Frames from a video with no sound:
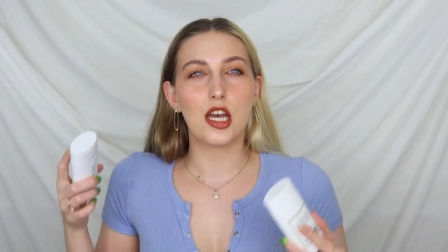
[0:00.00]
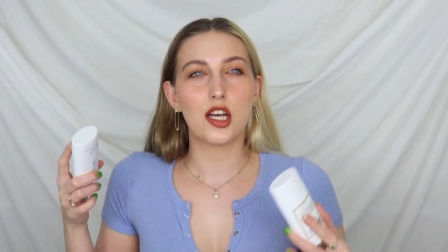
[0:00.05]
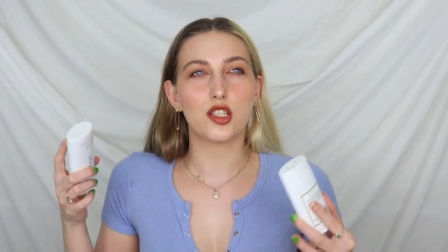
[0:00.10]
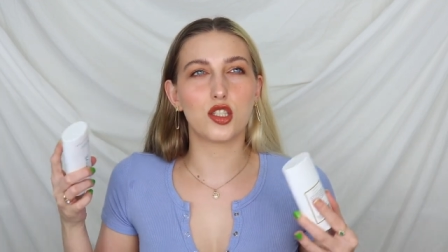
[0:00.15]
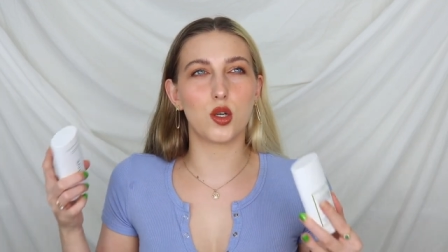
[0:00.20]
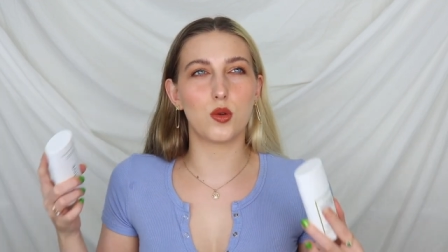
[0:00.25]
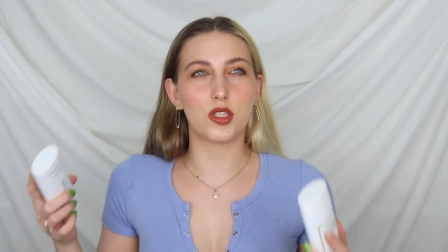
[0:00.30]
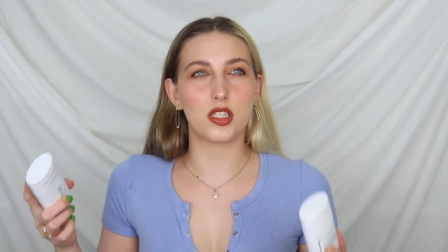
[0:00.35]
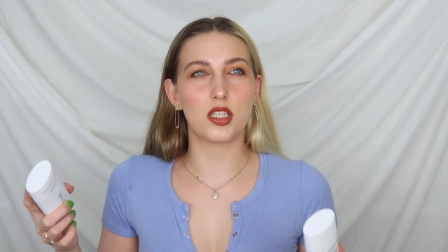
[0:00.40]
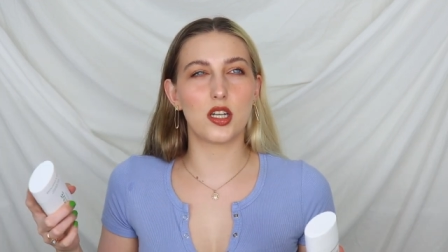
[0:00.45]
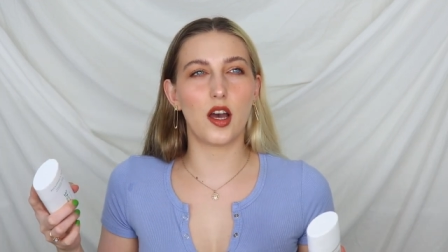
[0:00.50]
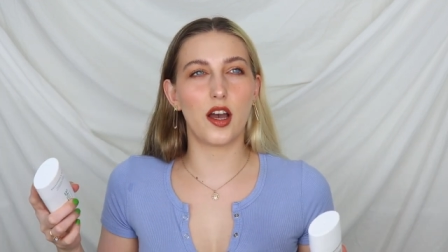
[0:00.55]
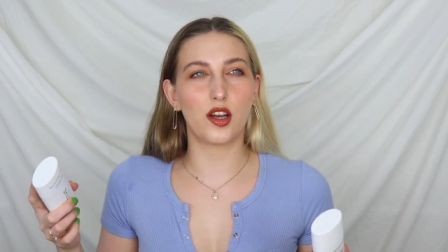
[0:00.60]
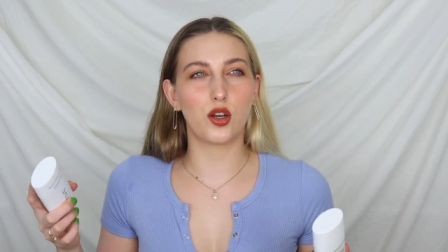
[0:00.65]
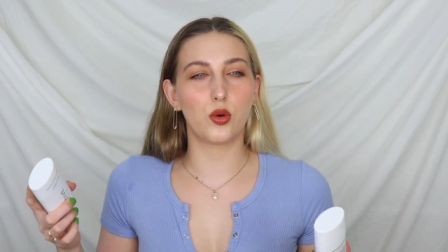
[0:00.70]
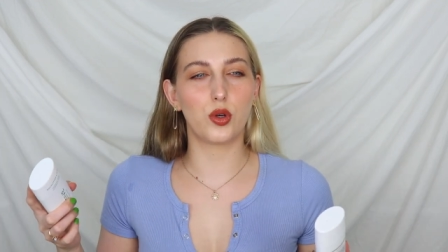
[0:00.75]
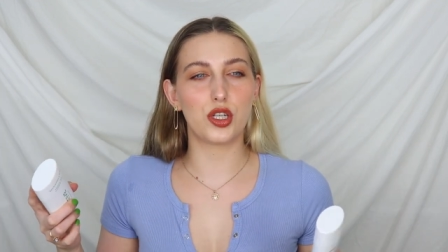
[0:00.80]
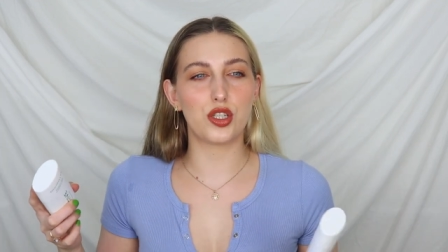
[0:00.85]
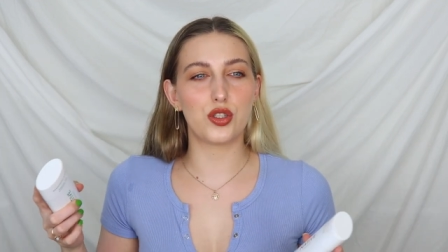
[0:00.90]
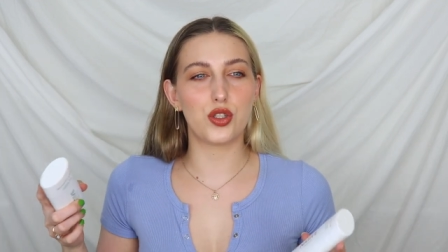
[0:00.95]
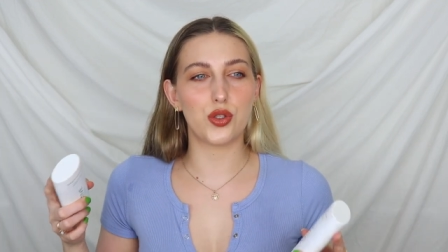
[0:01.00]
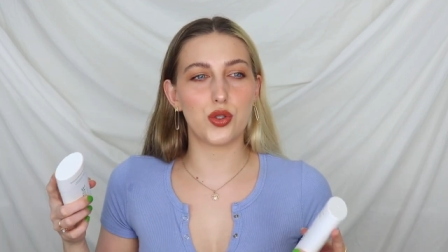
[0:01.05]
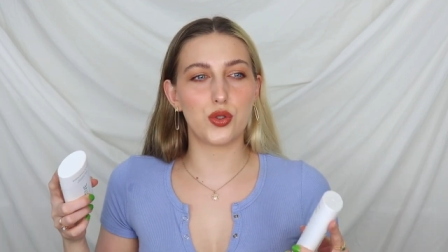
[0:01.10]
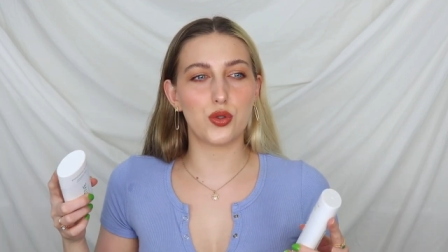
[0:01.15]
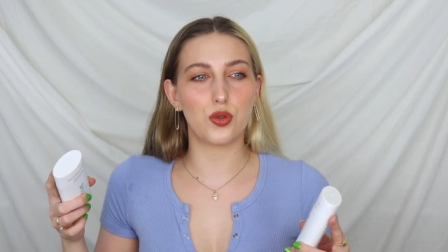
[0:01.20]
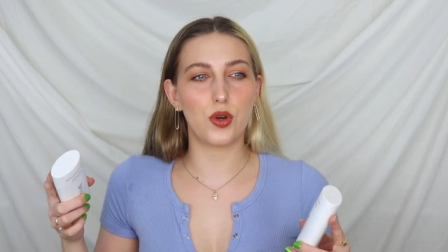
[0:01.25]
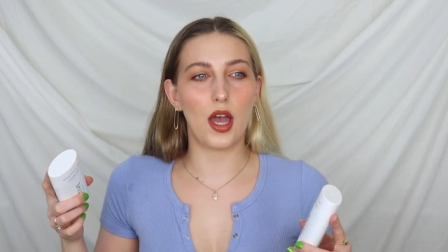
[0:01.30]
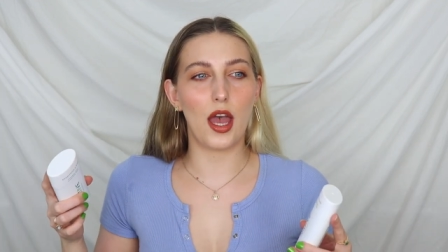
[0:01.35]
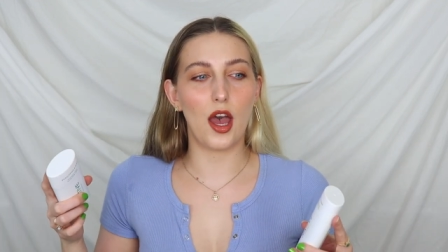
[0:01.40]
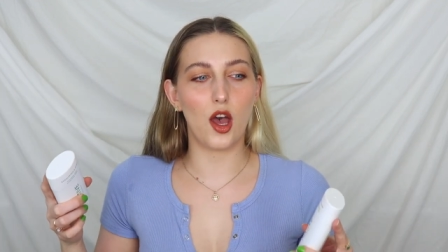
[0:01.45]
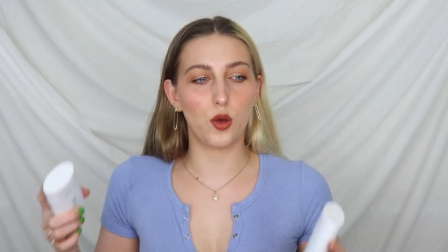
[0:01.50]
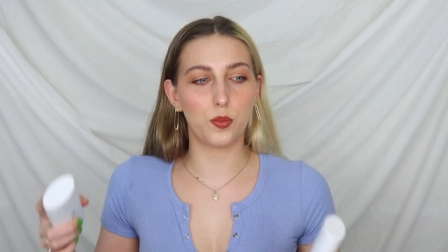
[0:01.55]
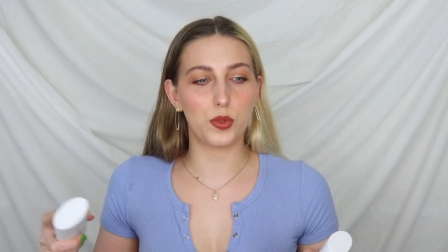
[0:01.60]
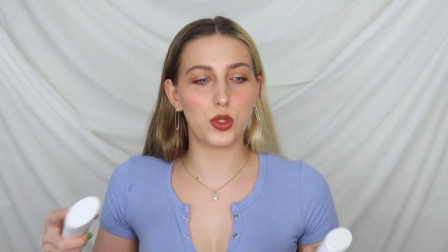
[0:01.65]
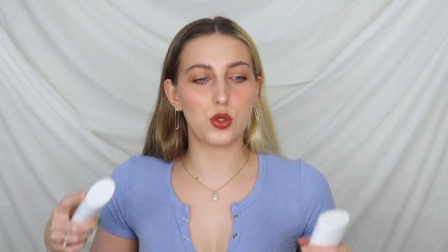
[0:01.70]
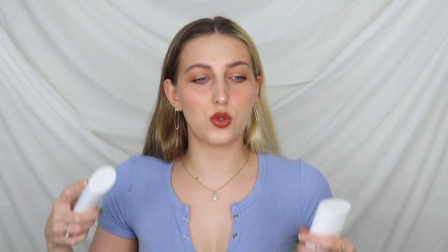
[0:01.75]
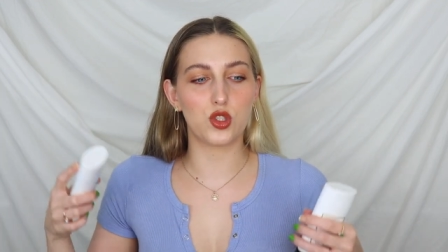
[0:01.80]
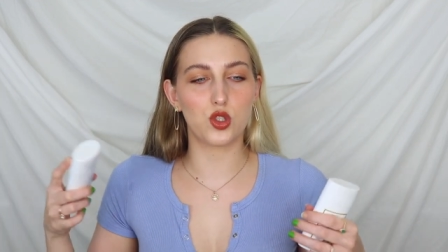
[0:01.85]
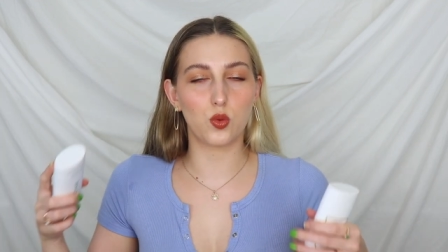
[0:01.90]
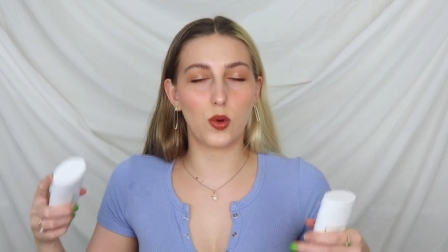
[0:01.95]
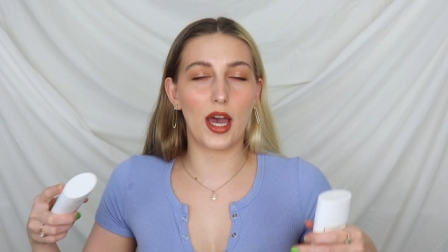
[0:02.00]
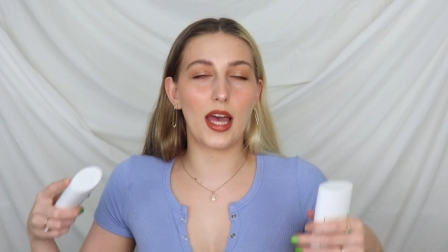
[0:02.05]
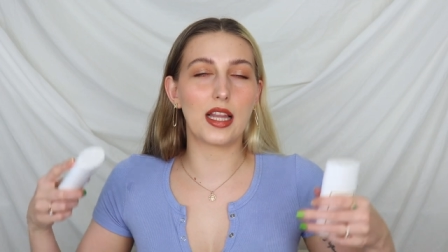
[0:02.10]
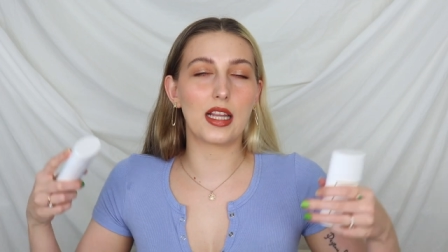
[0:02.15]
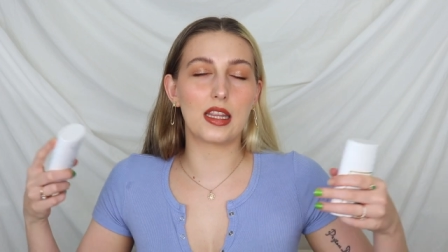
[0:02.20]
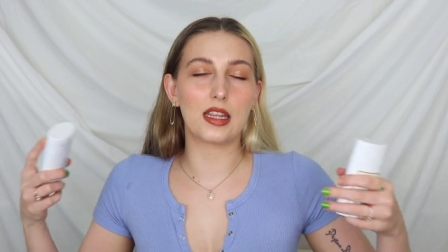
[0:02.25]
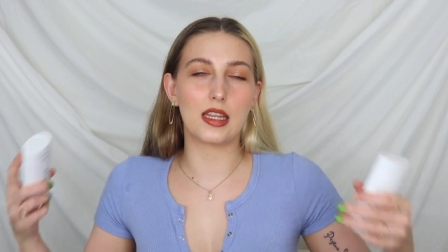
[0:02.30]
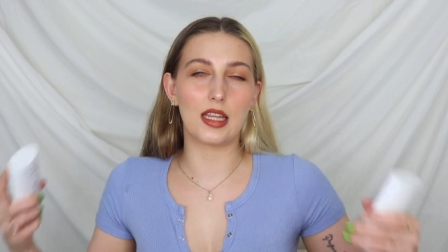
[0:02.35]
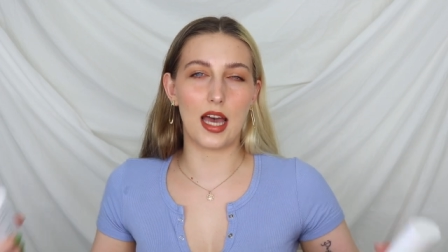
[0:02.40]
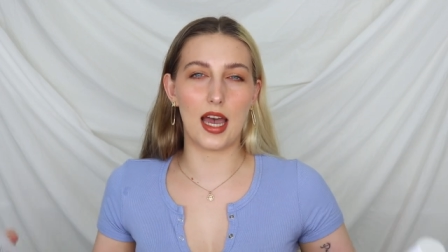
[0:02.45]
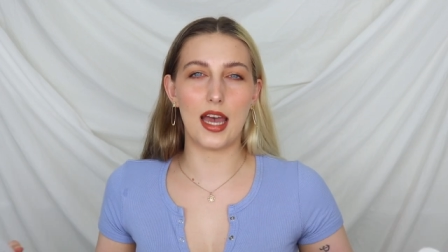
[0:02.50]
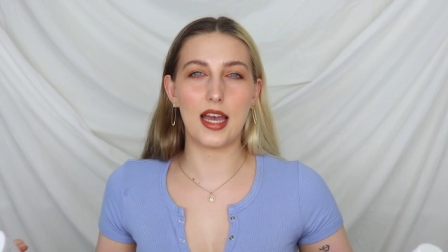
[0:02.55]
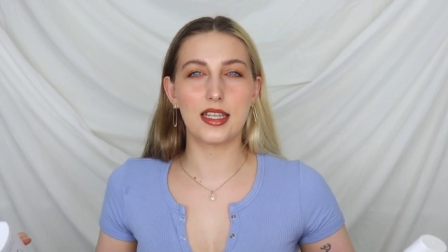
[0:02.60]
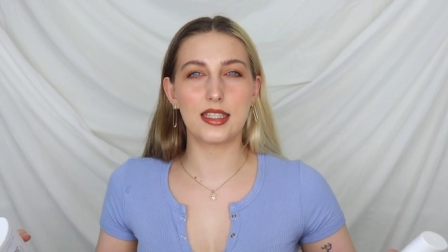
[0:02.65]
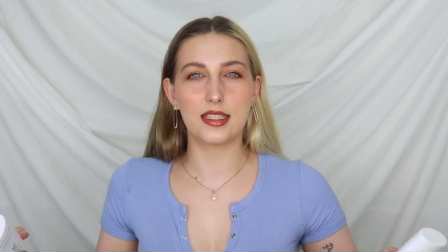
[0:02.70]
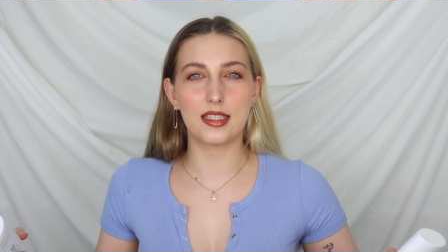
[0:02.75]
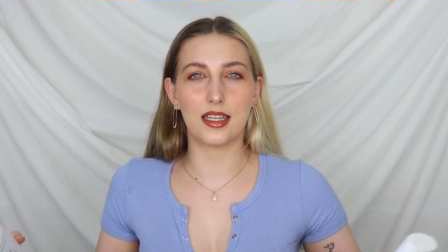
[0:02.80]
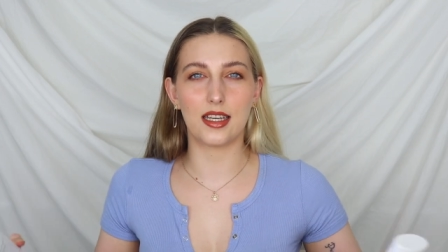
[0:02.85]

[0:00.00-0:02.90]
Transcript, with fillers: so it's not going to help you sweat less.